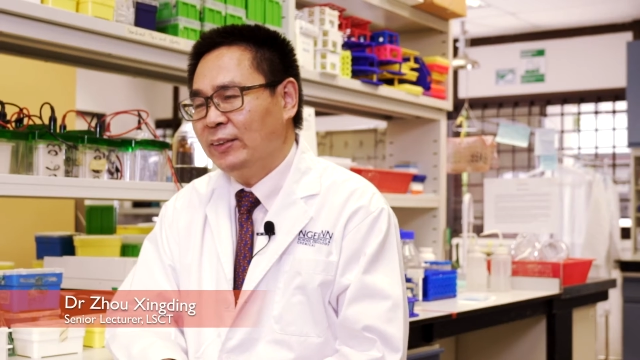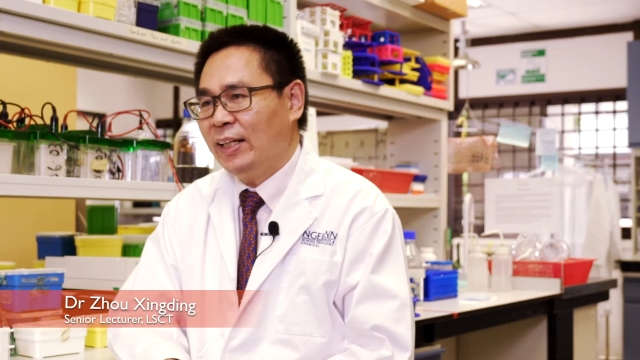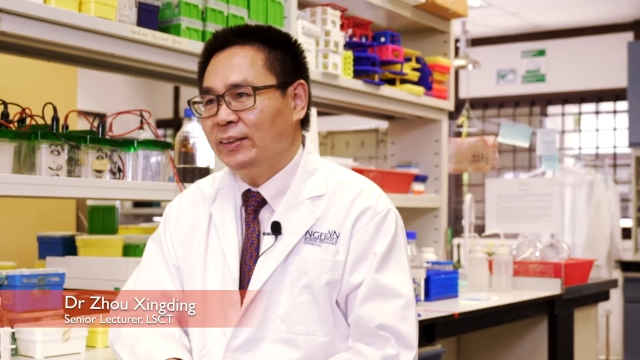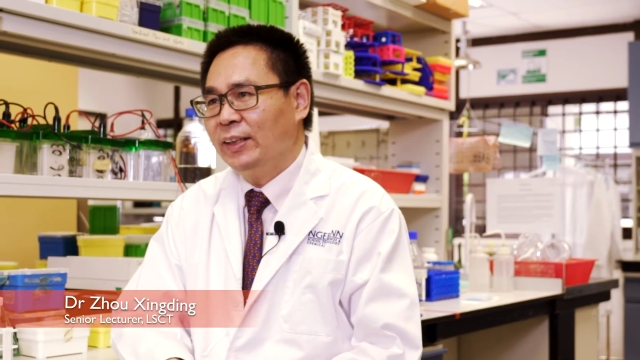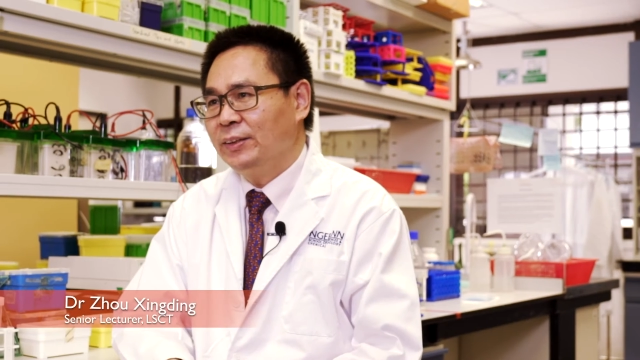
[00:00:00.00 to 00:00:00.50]
Life
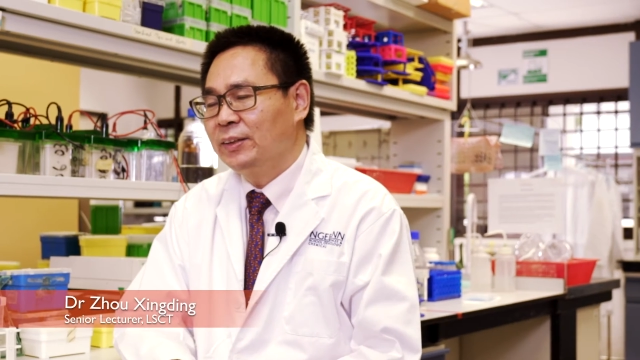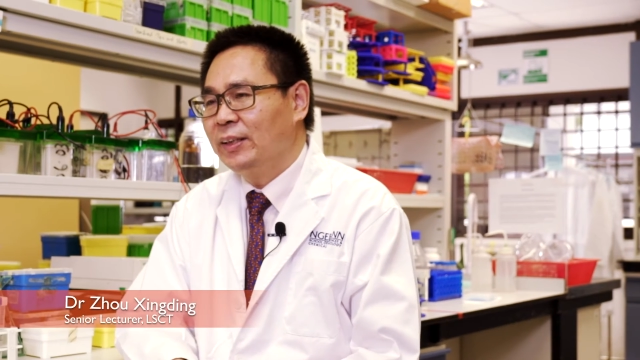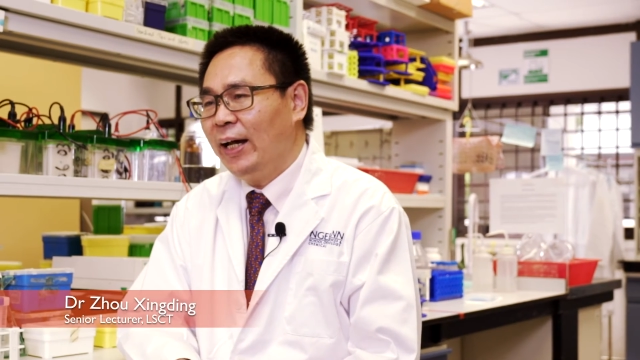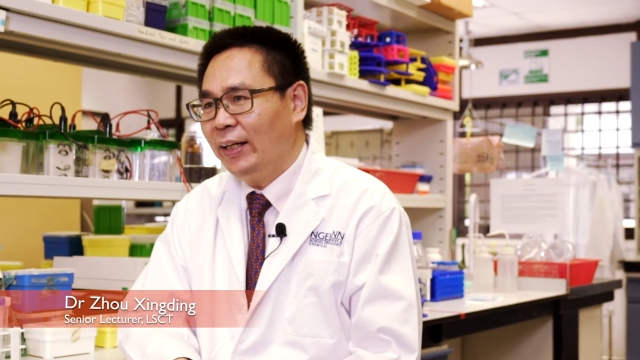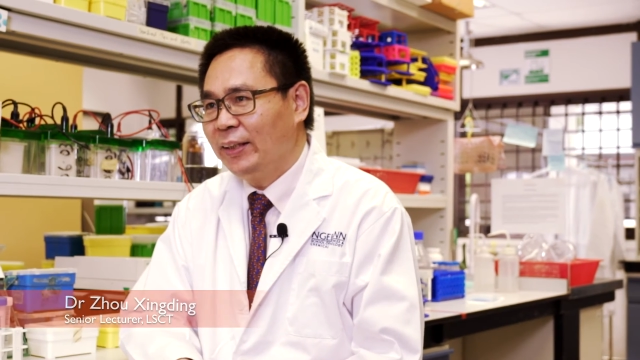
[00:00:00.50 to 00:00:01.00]

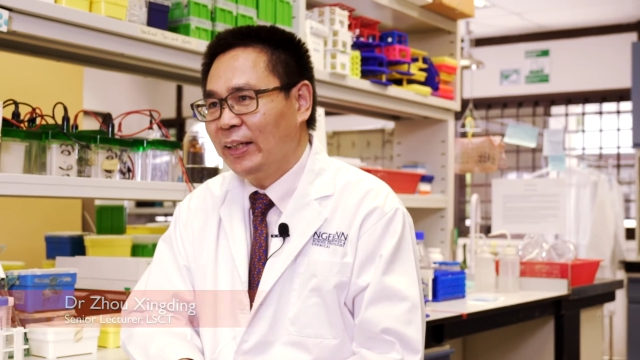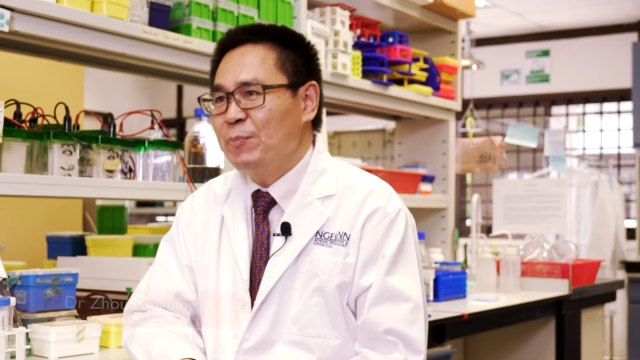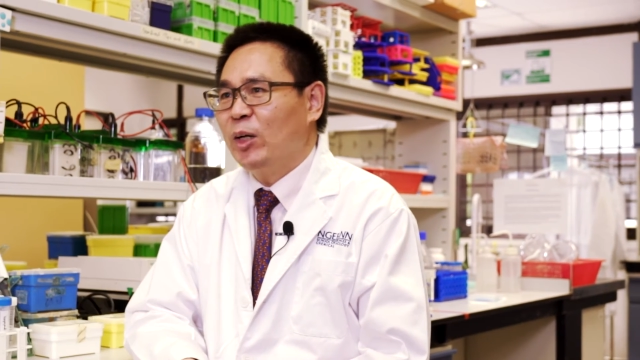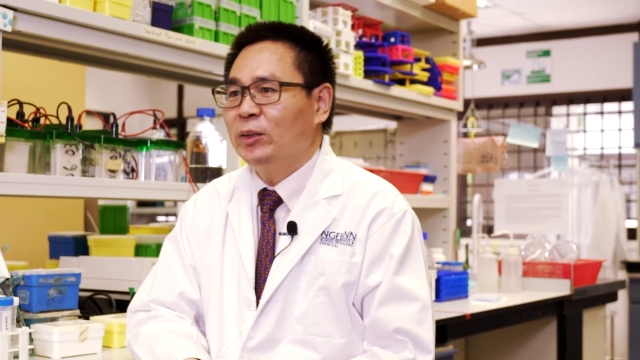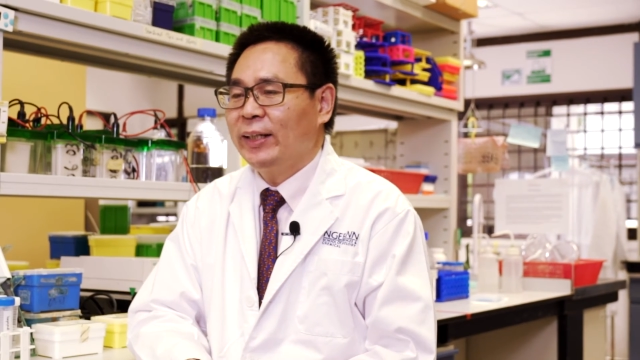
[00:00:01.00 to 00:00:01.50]
Sciences and
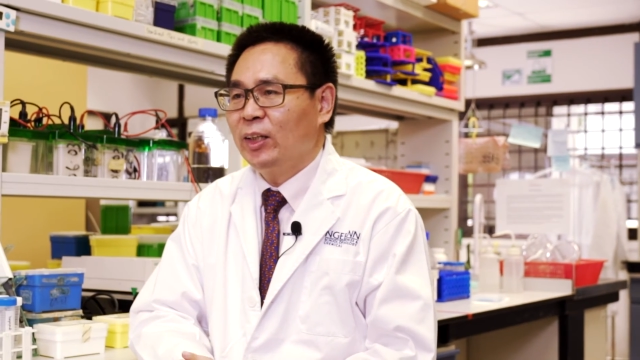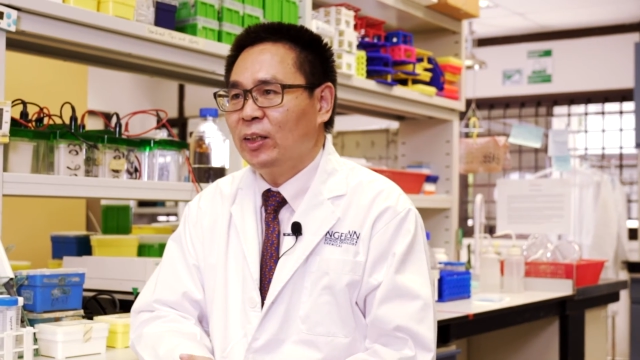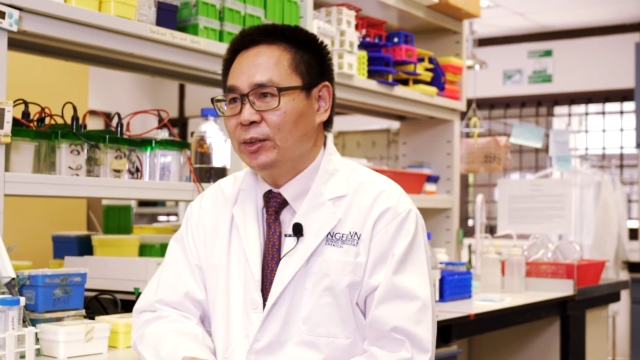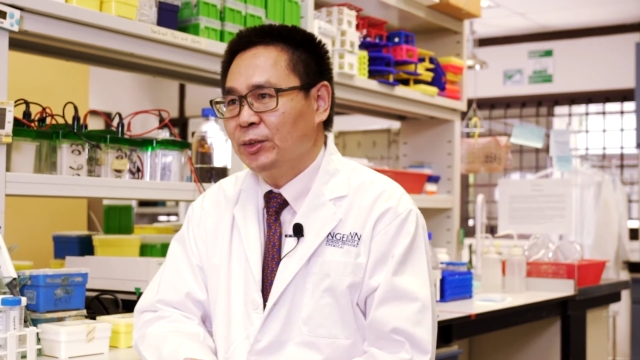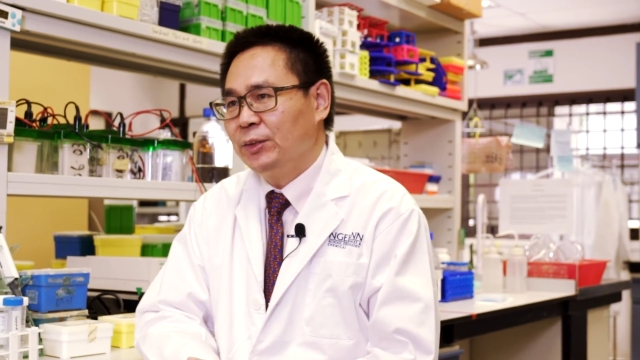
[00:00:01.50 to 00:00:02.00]
Chemical
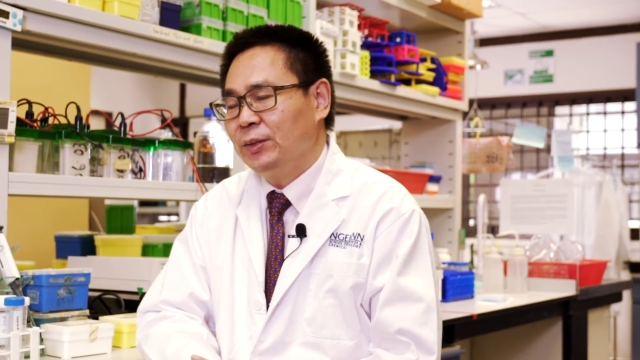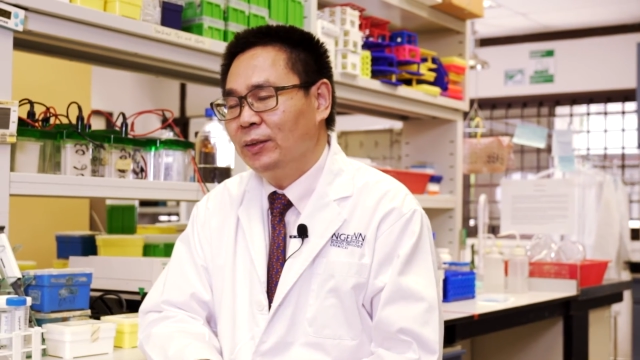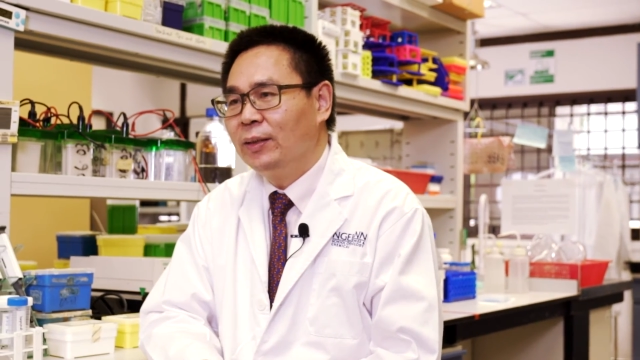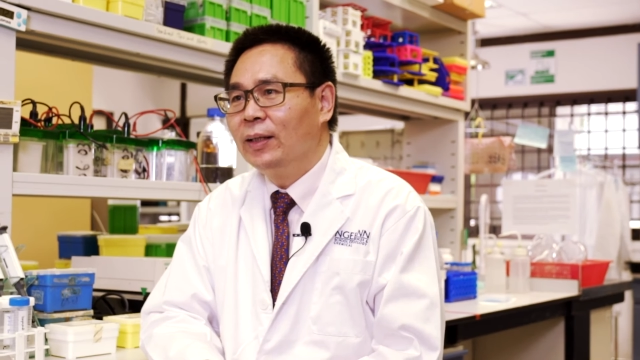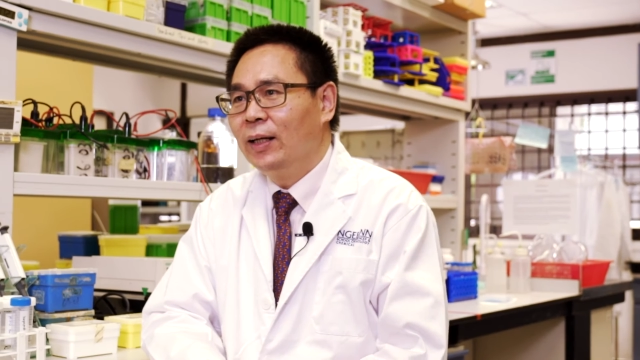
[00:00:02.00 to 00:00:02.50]

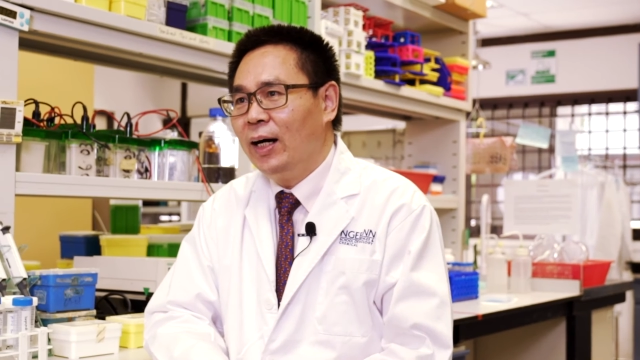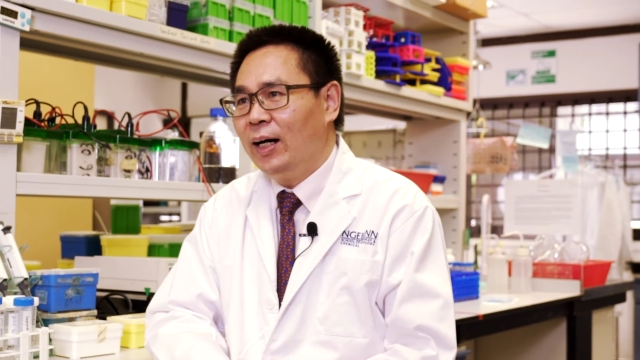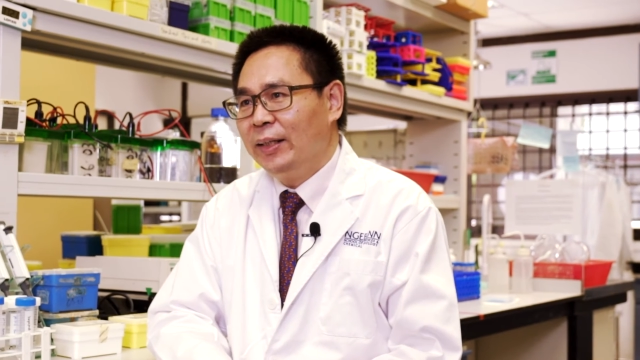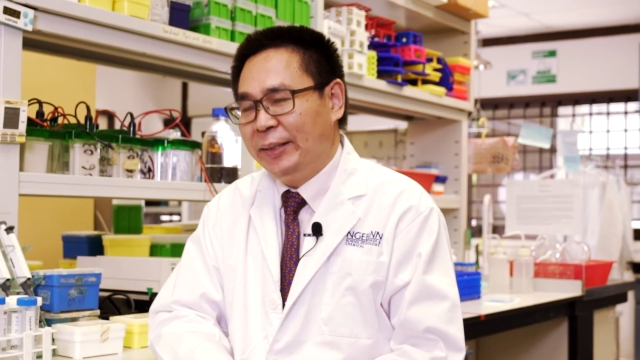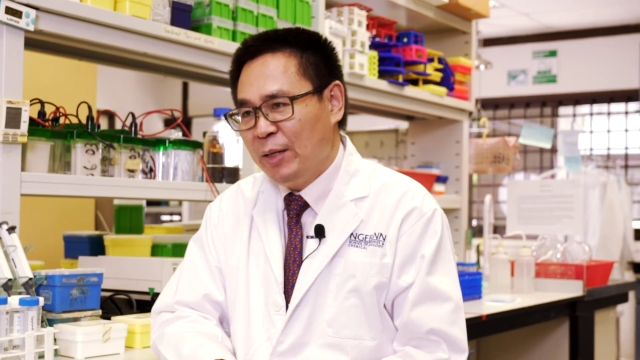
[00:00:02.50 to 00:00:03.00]
Technology,
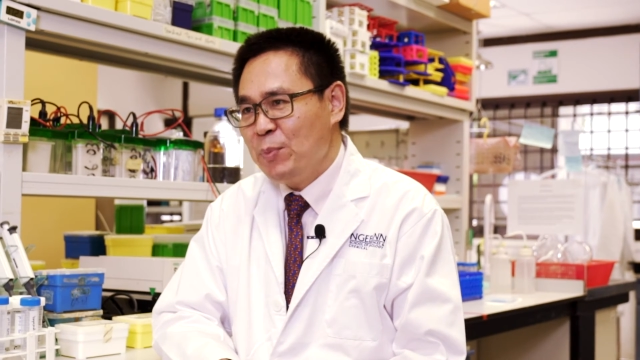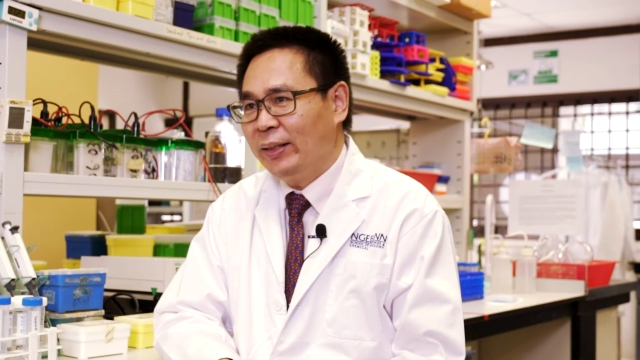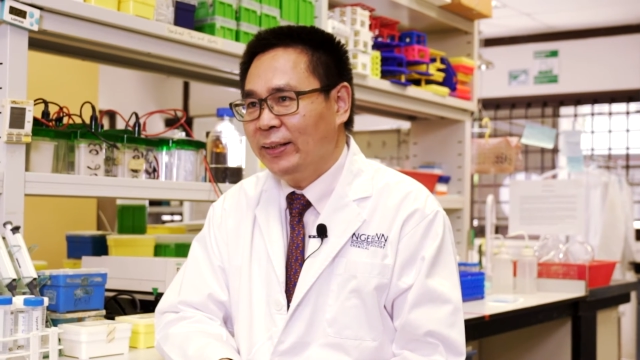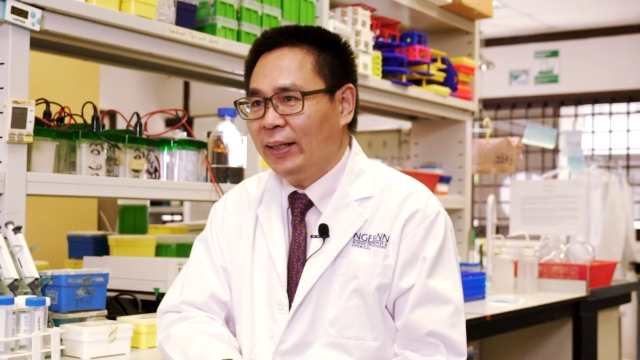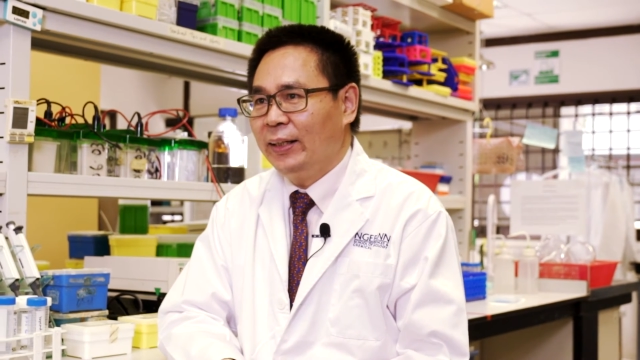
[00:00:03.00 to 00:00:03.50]
Ngân
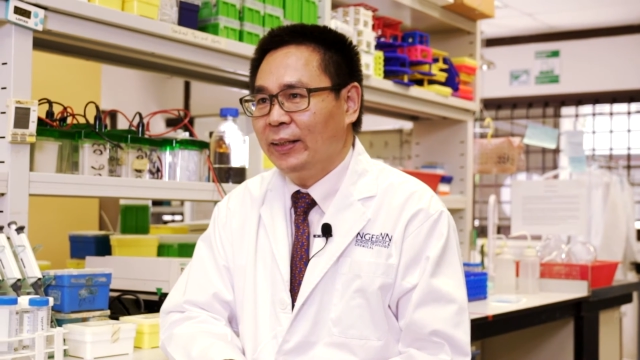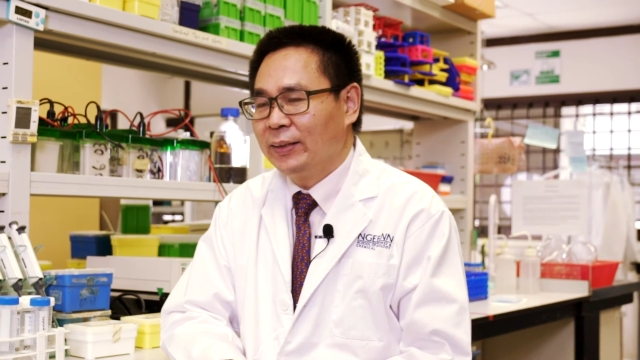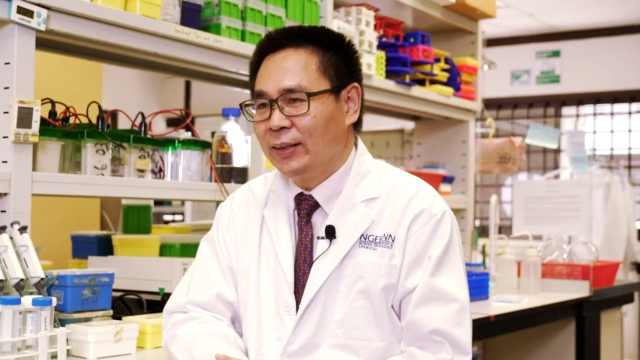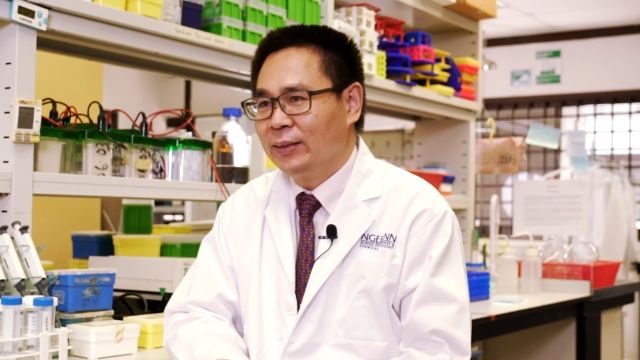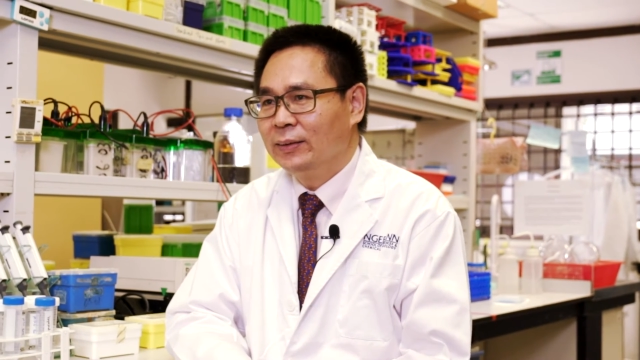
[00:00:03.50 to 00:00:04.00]

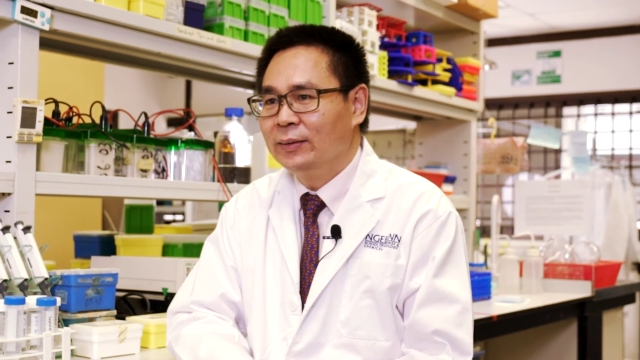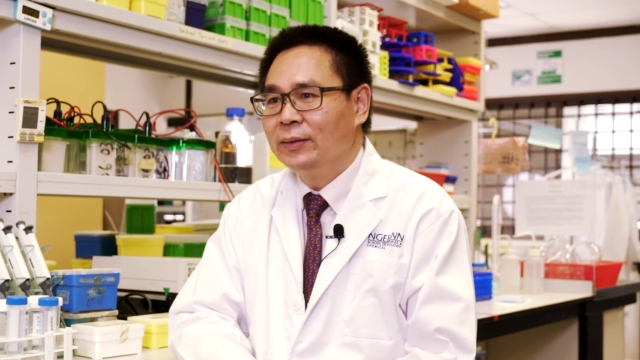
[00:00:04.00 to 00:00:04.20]
Polytechnic.